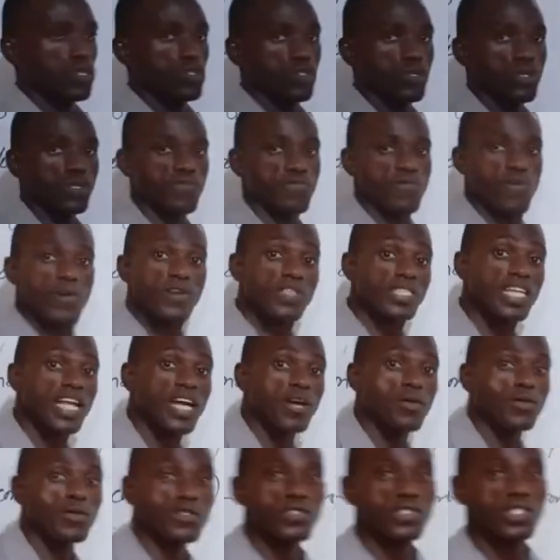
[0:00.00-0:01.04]
so the first thing
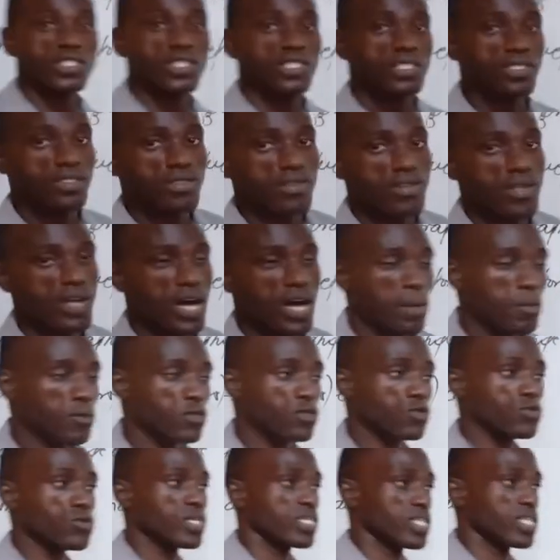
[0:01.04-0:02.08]
I
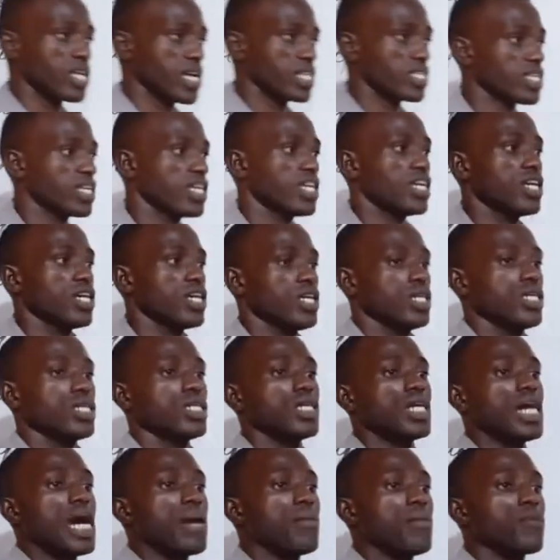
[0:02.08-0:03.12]
must do is that
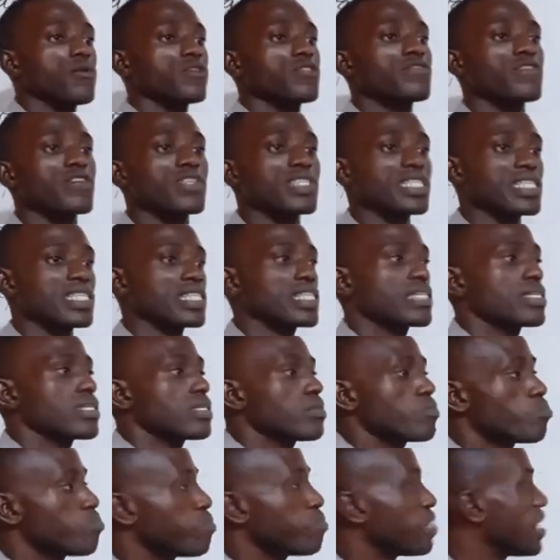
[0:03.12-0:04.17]
I must first
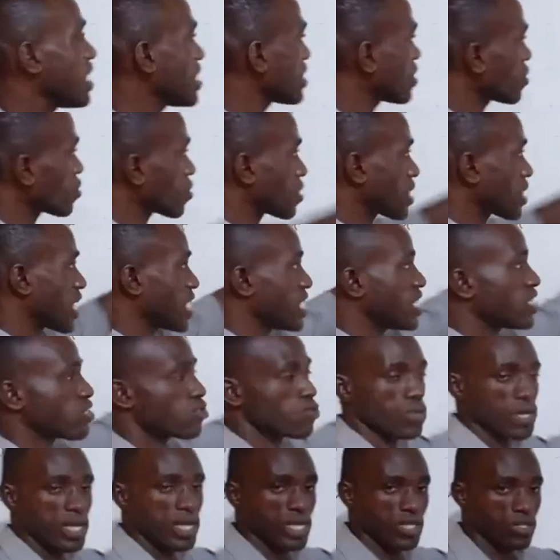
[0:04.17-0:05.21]
place it on an
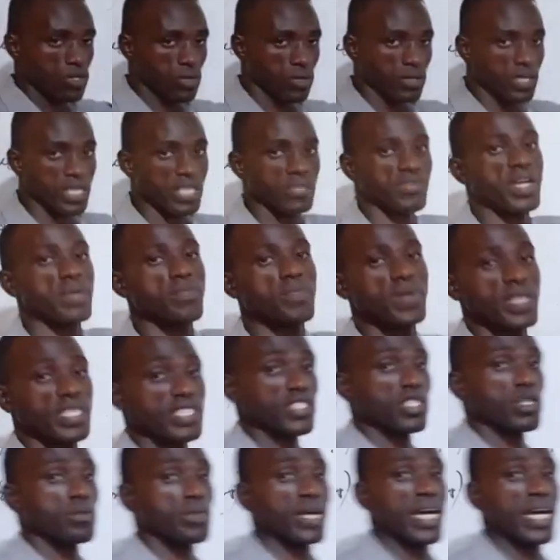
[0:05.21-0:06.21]
insulator. If I place it